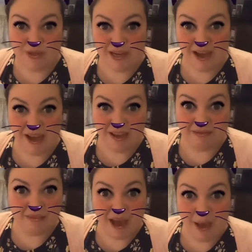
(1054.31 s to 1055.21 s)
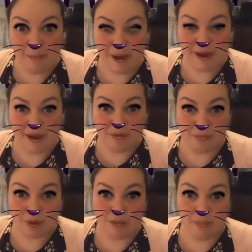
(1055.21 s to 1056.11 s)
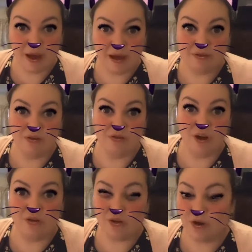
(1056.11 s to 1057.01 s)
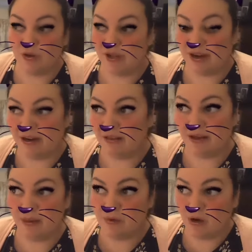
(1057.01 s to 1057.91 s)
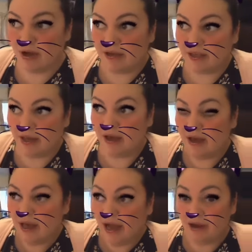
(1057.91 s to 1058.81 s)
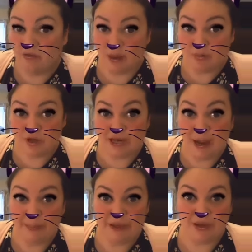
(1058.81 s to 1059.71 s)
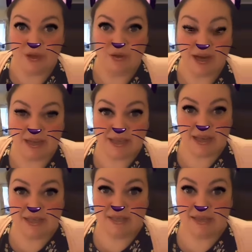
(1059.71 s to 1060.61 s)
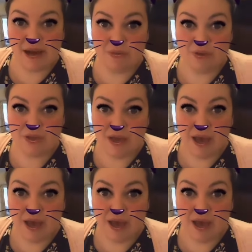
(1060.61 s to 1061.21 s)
Yeah, I buy it with my referral code, that kind of thing. I'm not like that. I'm just happy that you guys get discounts.